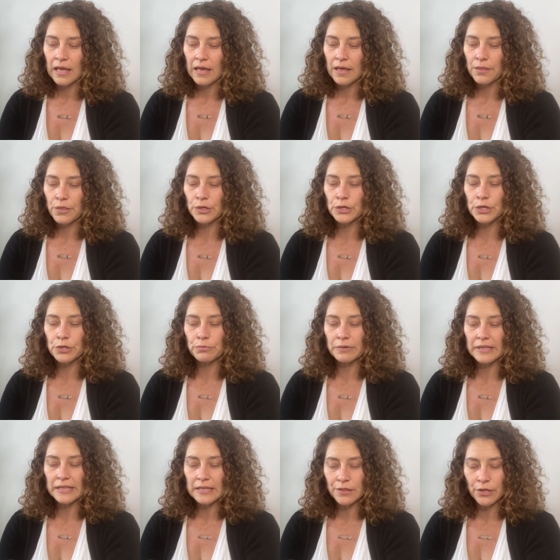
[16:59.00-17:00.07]
Then you're going to
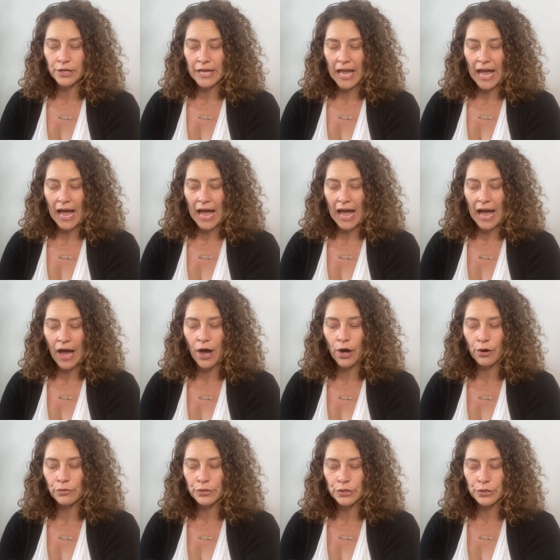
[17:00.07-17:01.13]
really look at
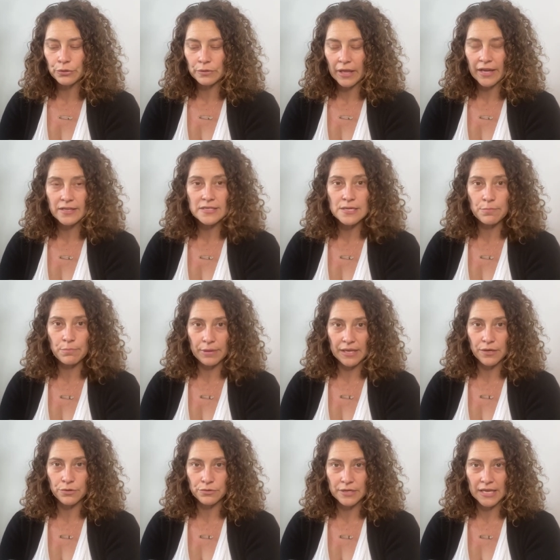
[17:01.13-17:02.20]
how you like to be
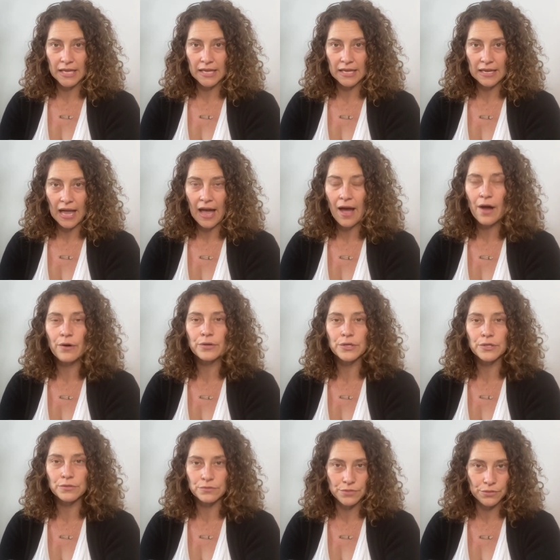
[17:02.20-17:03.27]
unique, how
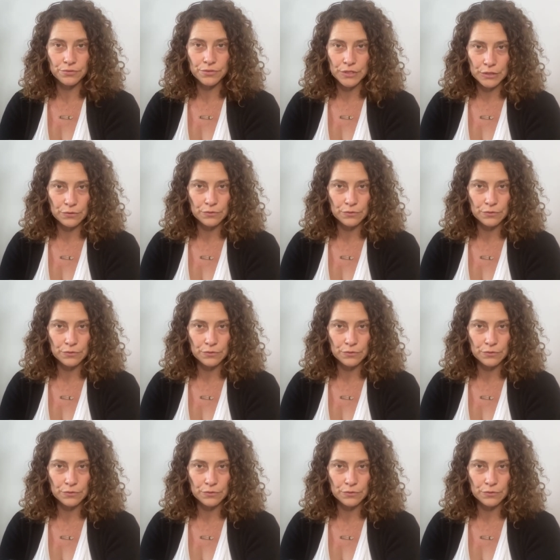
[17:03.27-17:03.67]
you do you